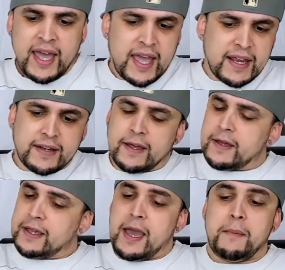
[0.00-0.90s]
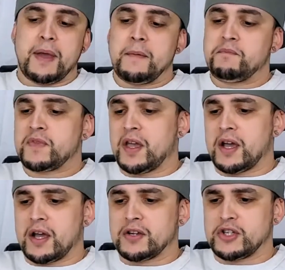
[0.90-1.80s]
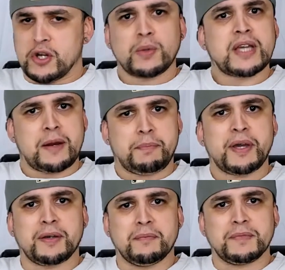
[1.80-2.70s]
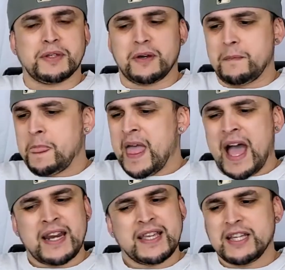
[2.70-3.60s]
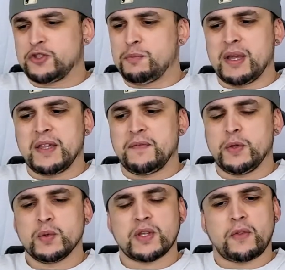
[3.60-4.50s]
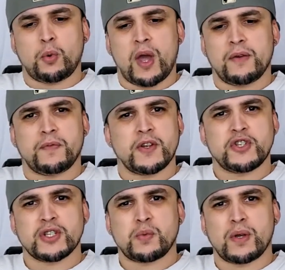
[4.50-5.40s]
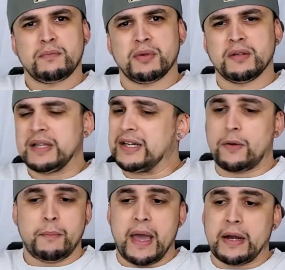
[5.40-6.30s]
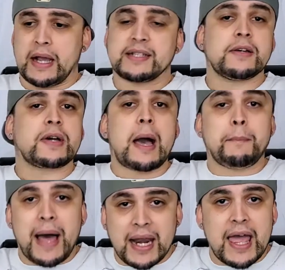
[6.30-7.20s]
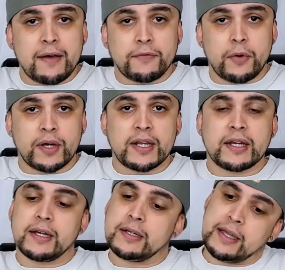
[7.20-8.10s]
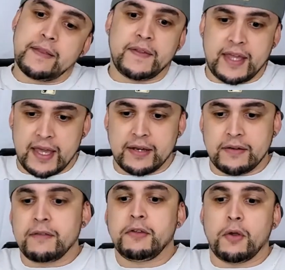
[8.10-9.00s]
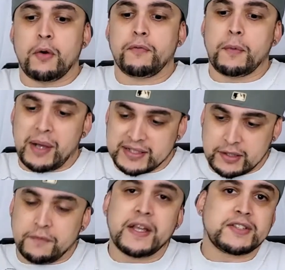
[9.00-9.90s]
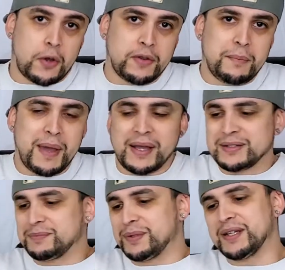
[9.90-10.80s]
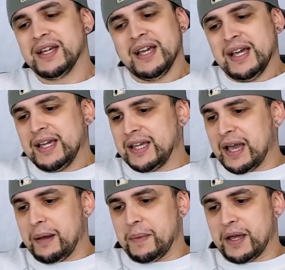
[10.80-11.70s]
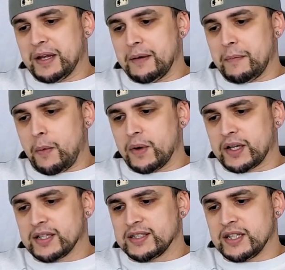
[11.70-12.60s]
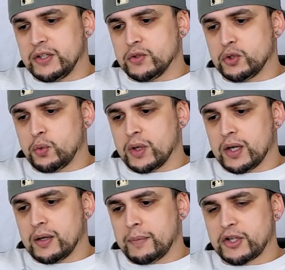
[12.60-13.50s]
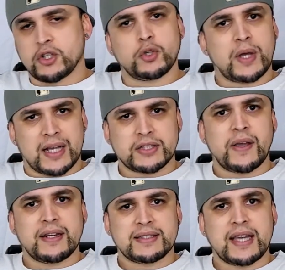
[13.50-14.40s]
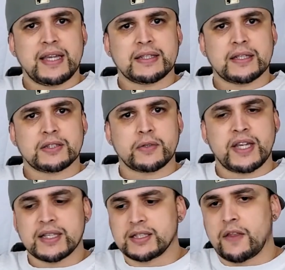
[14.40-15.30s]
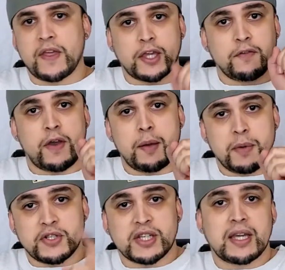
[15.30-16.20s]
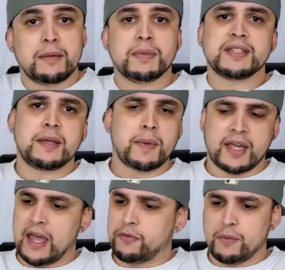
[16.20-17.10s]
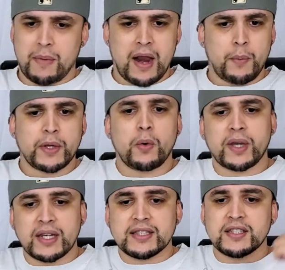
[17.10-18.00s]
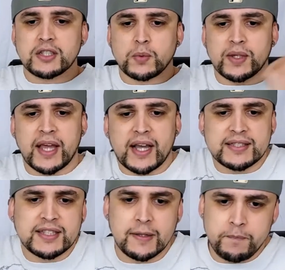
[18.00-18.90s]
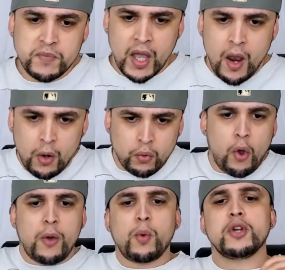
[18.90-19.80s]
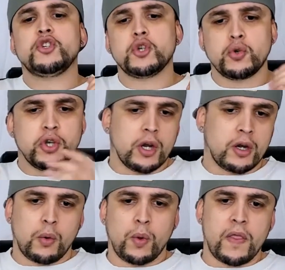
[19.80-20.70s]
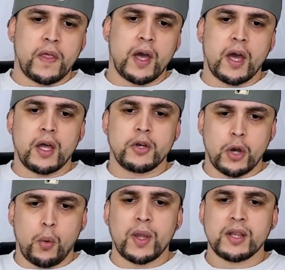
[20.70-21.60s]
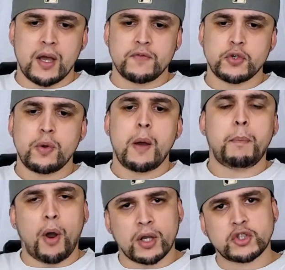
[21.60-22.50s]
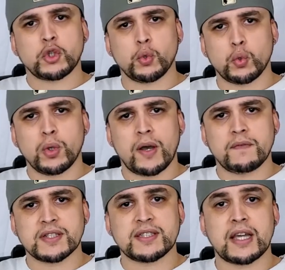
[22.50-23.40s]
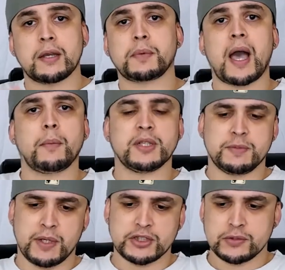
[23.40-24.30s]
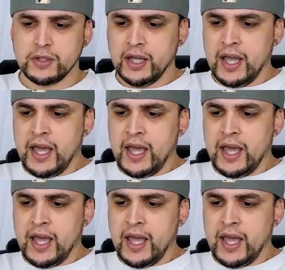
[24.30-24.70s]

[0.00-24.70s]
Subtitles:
And yeah, man, she knows how to pick them, you know. I didn't get too many views on the Ron Funches one, but that don't matter. I still got my laugh on, and in the end, you know, for myself, that's all that matters. But yeah, man, I want to continue to make sure you guys are entertained. So yes, thank you very much again, Miss Ema Catherine Maia. We're going to get into this one, like I said. Roy Wood Jr. with No One Loves You, part two of this stand-up comedy special.